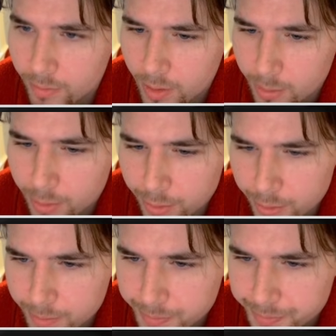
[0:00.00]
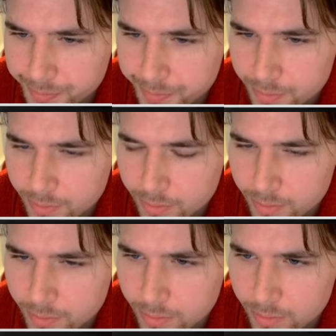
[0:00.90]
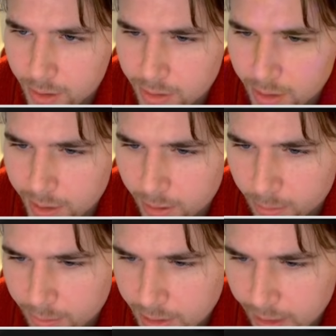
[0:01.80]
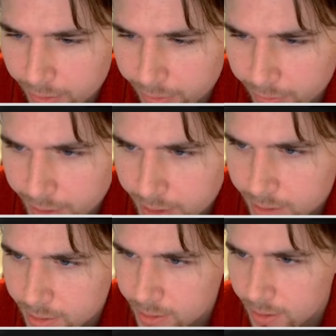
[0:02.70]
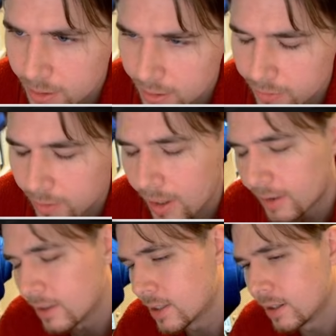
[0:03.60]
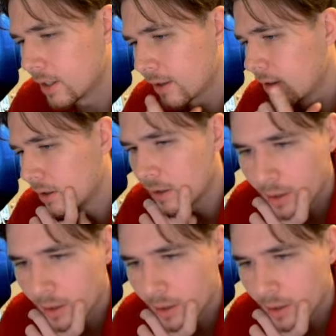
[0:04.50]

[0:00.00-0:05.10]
Brutal. That was a terrible sacrifice at the start, I think.